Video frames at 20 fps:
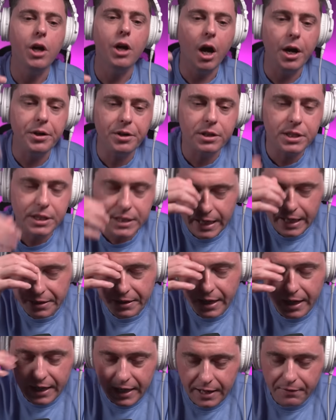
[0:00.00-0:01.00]
Understand
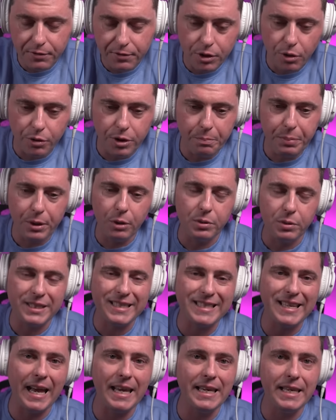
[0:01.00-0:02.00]
that even though the bill was
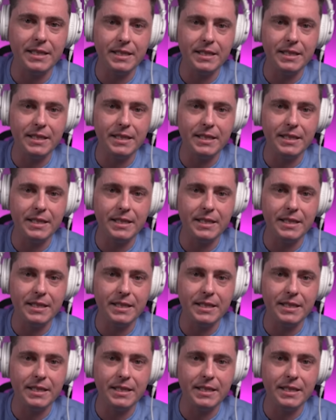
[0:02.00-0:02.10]
signed